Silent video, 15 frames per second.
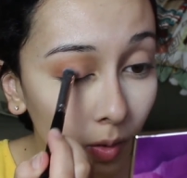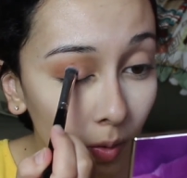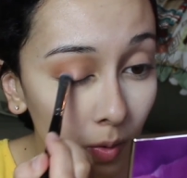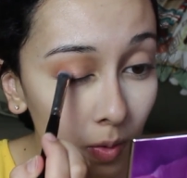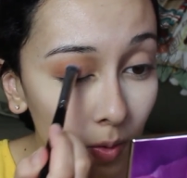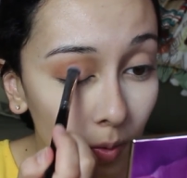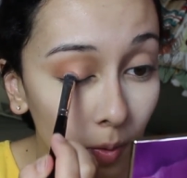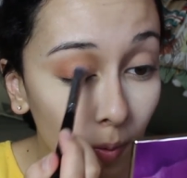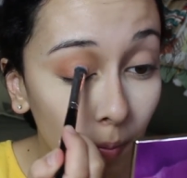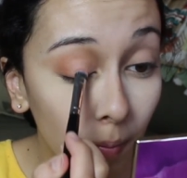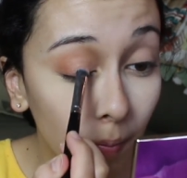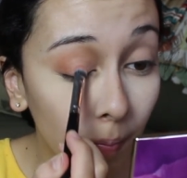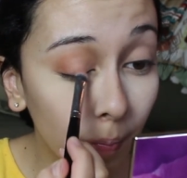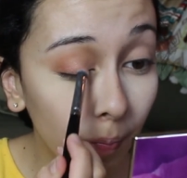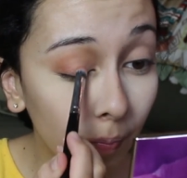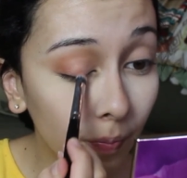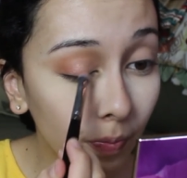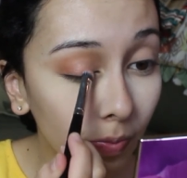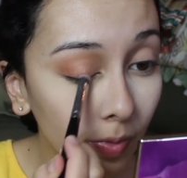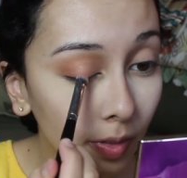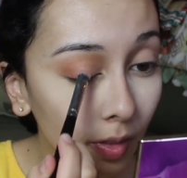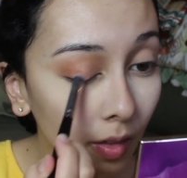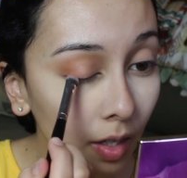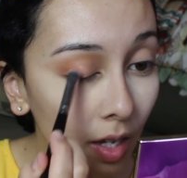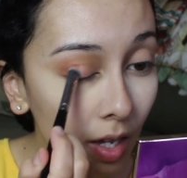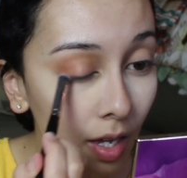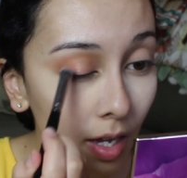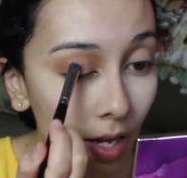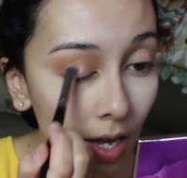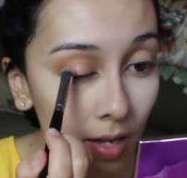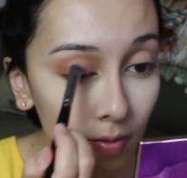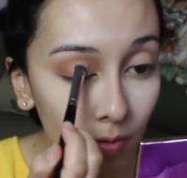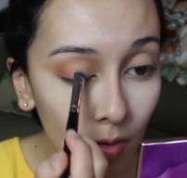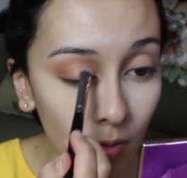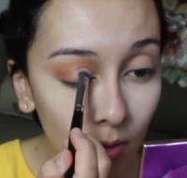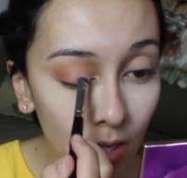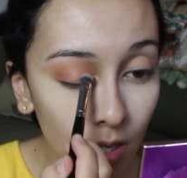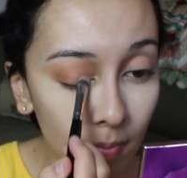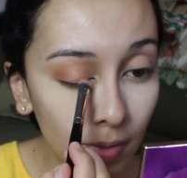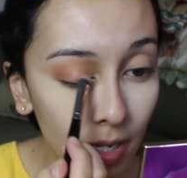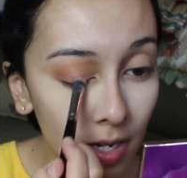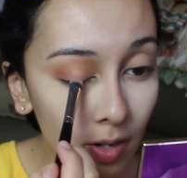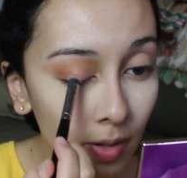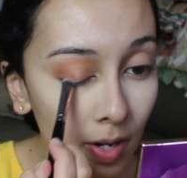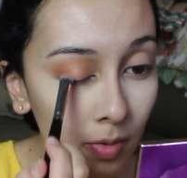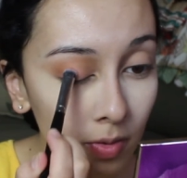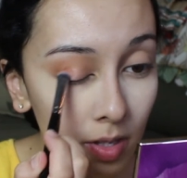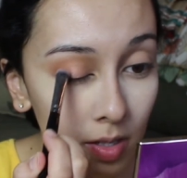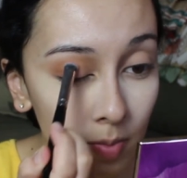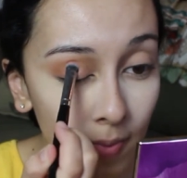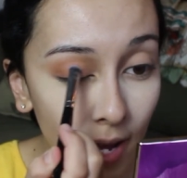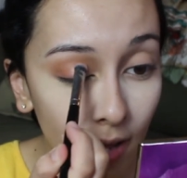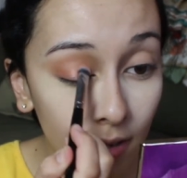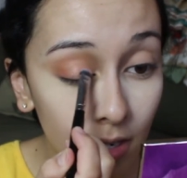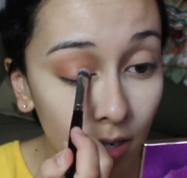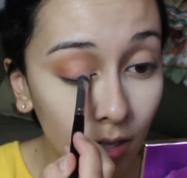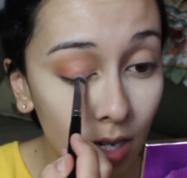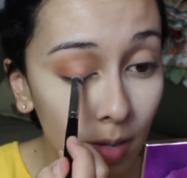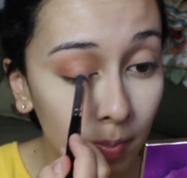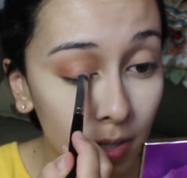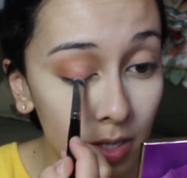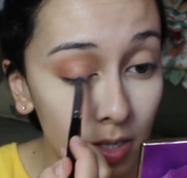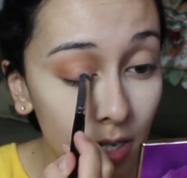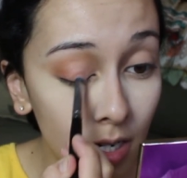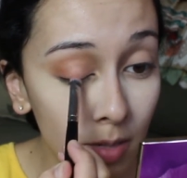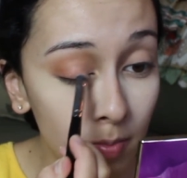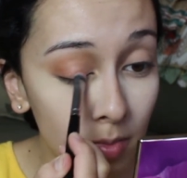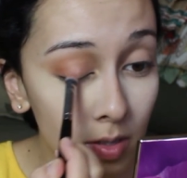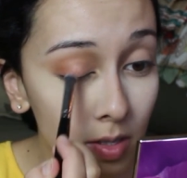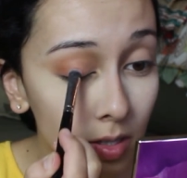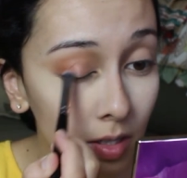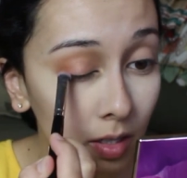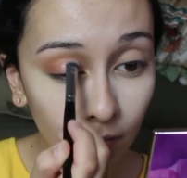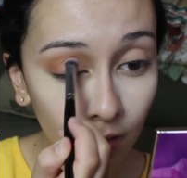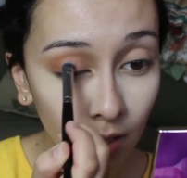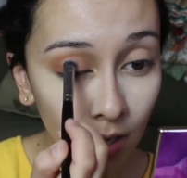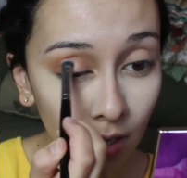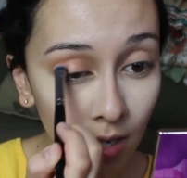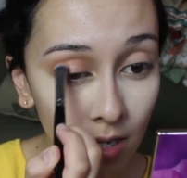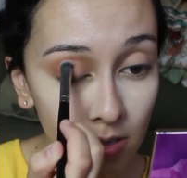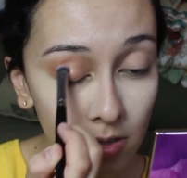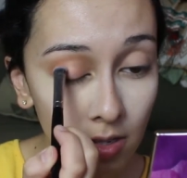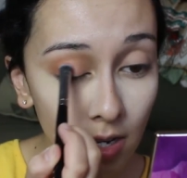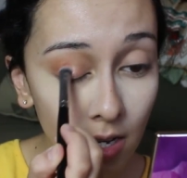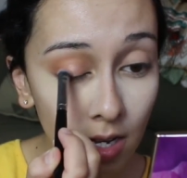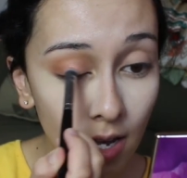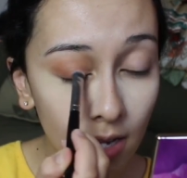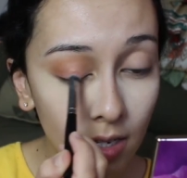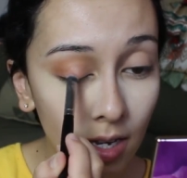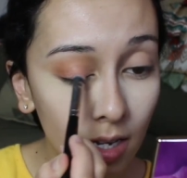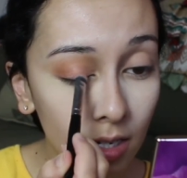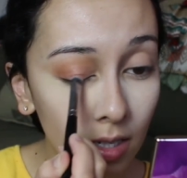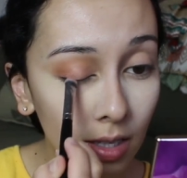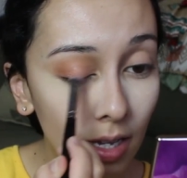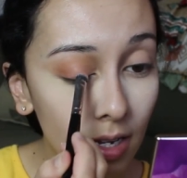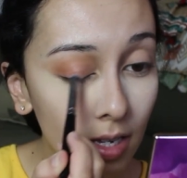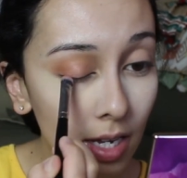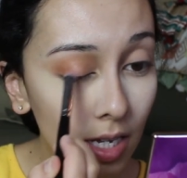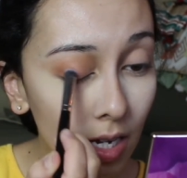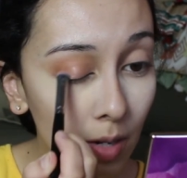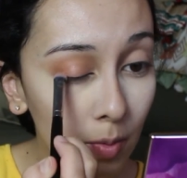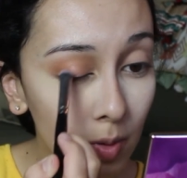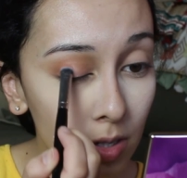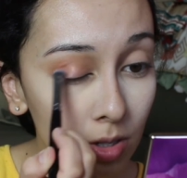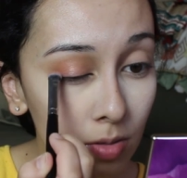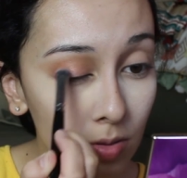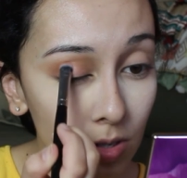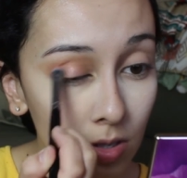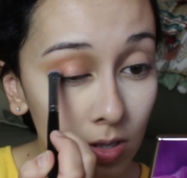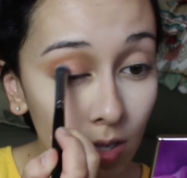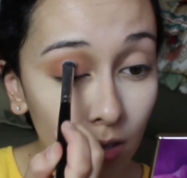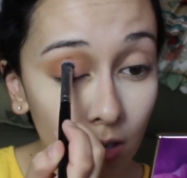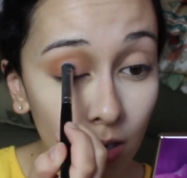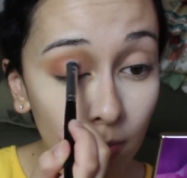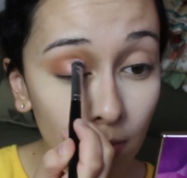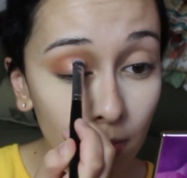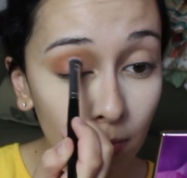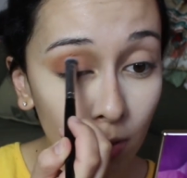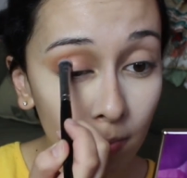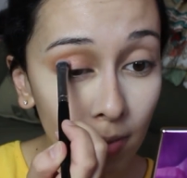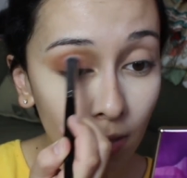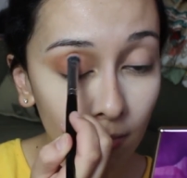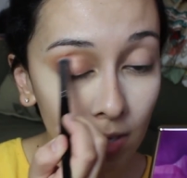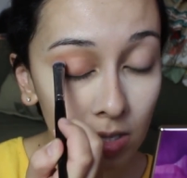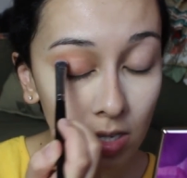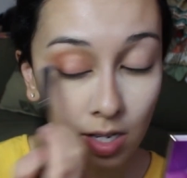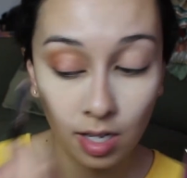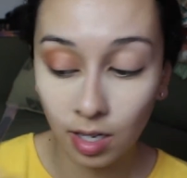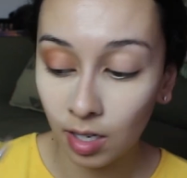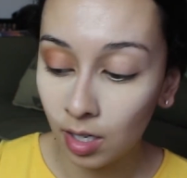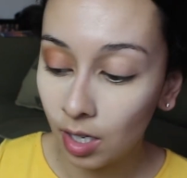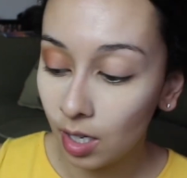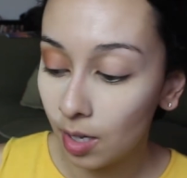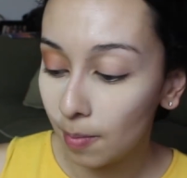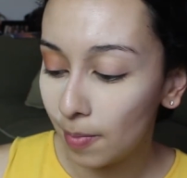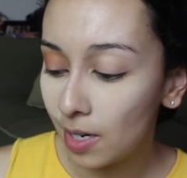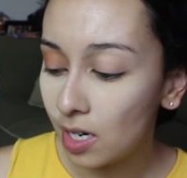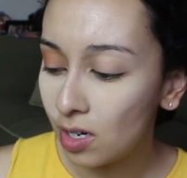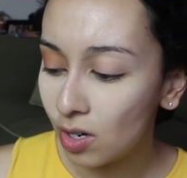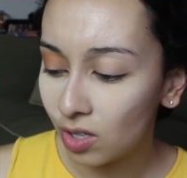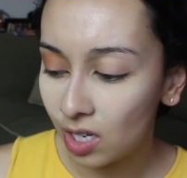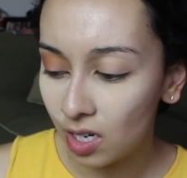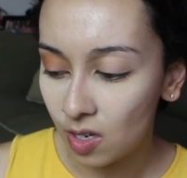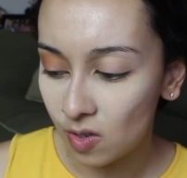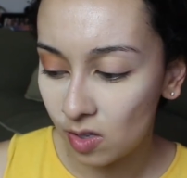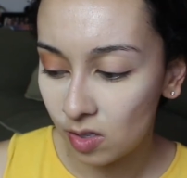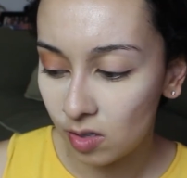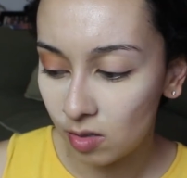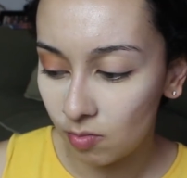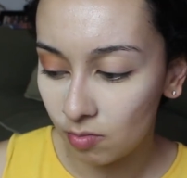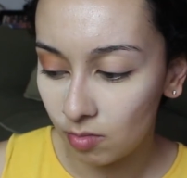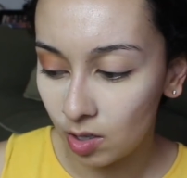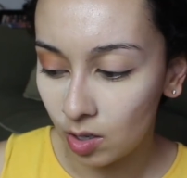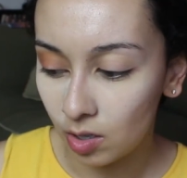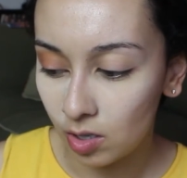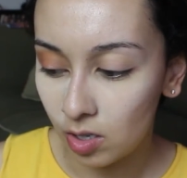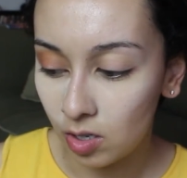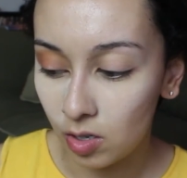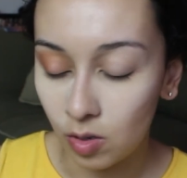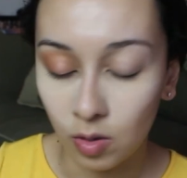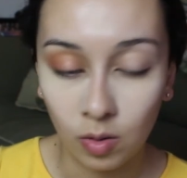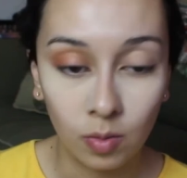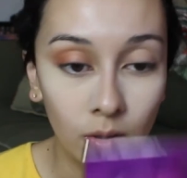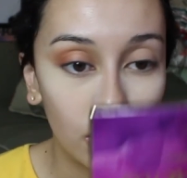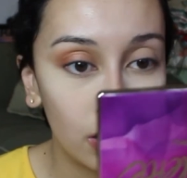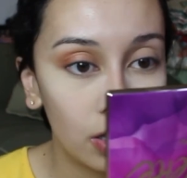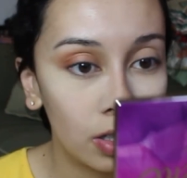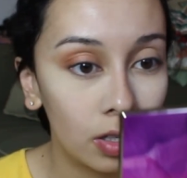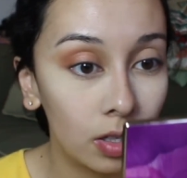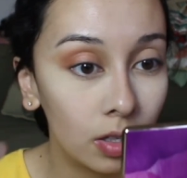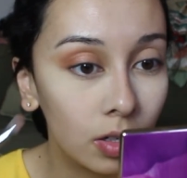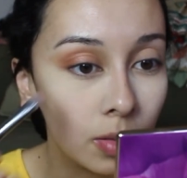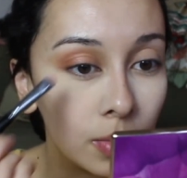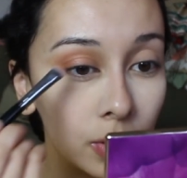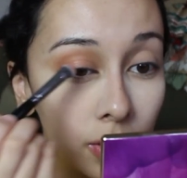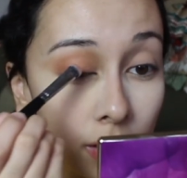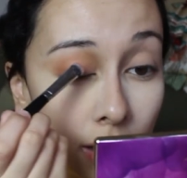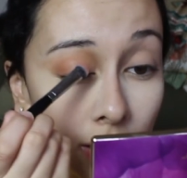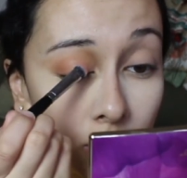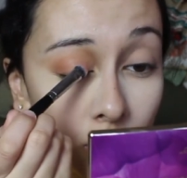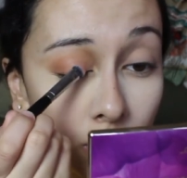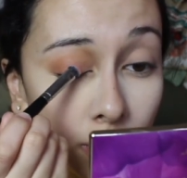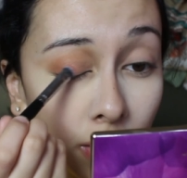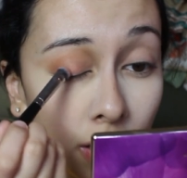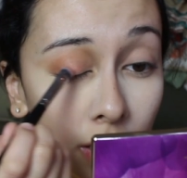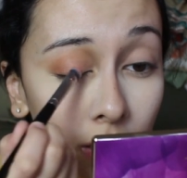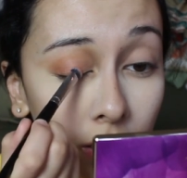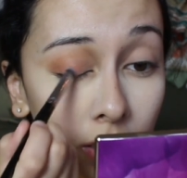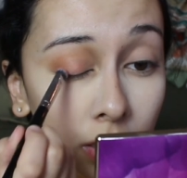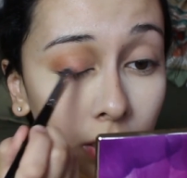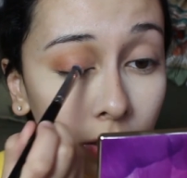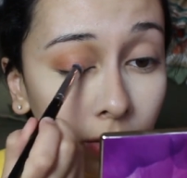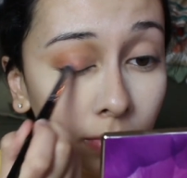Ooh. I've only played around with this palette a couple of times, and I gotta say I kind of like it. I wish it was just a little bit more pigmented, but I know that is hard to do with a more natural product.